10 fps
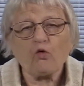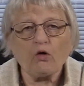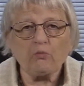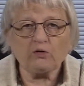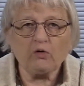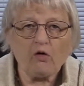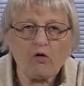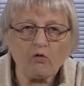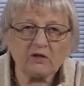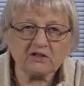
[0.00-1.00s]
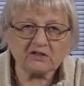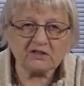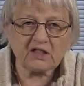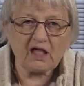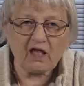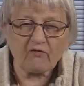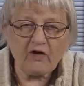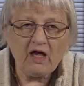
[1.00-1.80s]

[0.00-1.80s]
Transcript: or below is safe,